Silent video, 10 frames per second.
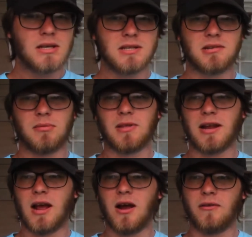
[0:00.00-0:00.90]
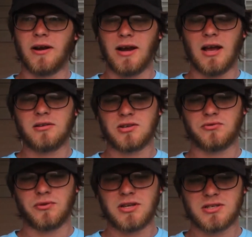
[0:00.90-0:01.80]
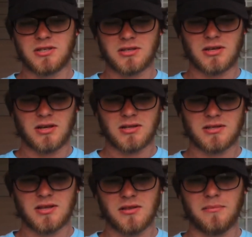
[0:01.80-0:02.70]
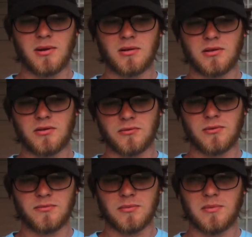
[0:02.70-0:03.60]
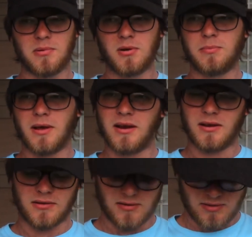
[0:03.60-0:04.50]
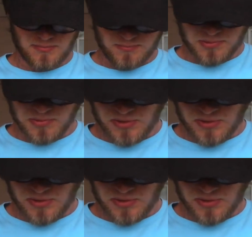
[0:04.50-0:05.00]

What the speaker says: So I'm like, alright, I'll just reach to the middle of the room from the bunk bed and pull the